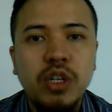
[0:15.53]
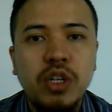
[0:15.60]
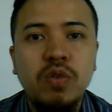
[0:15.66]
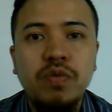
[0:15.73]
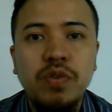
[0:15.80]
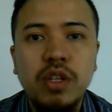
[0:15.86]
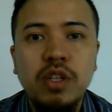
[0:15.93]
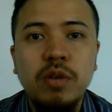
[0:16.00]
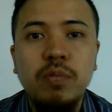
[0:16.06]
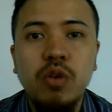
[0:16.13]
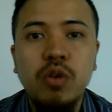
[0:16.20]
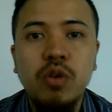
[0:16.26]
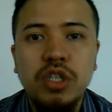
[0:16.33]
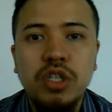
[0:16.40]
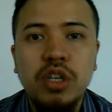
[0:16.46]
to fill the
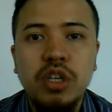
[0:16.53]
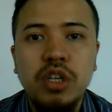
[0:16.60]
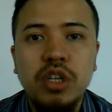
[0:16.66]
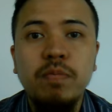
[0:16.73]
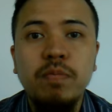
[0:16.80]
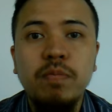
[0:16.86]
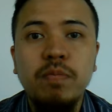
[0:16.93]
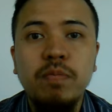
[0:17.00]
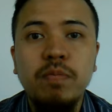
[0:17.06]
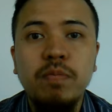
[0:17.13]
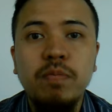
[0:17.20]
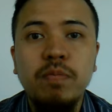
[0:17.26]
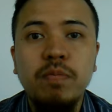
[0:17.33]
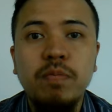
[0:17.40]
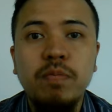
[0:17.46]
position of brand
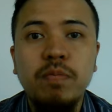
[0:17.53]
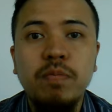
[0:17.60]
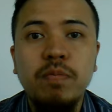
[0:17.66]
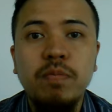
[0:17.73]
manager